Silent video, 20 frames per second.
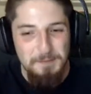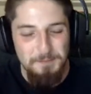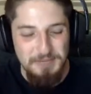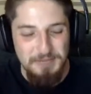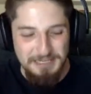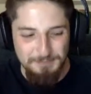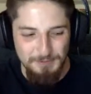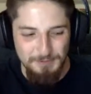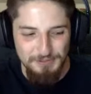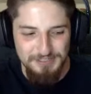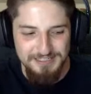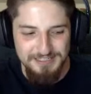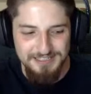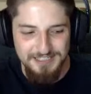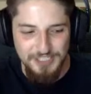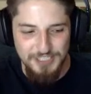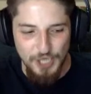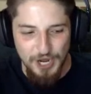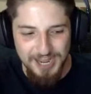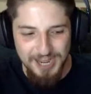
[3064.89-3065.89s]
people are
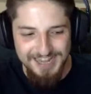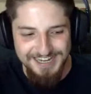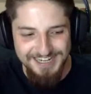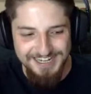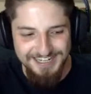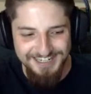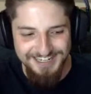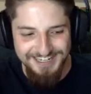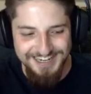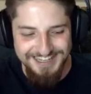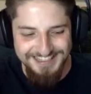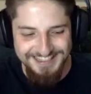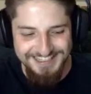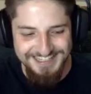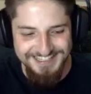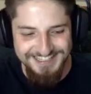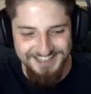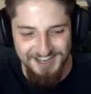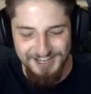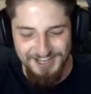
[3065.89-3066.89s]
dying in
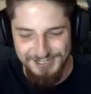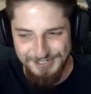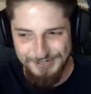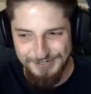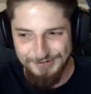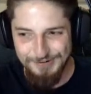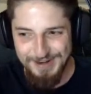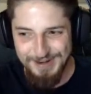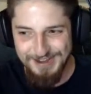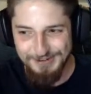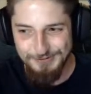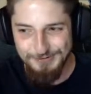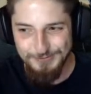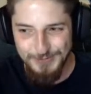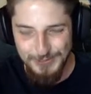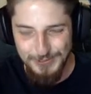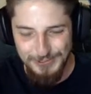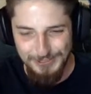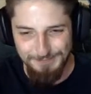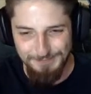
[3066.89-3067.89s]
these underground
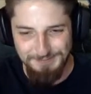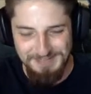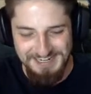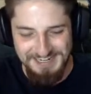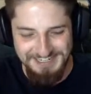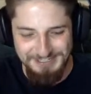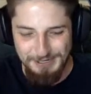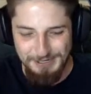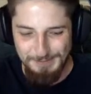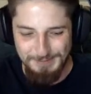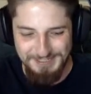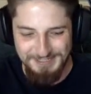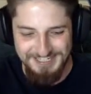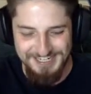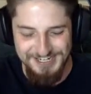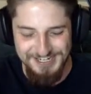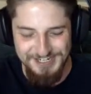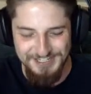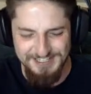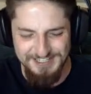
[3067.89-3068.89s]
rollerblade
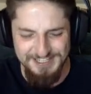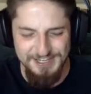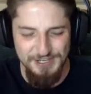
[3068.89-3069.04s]
competitions,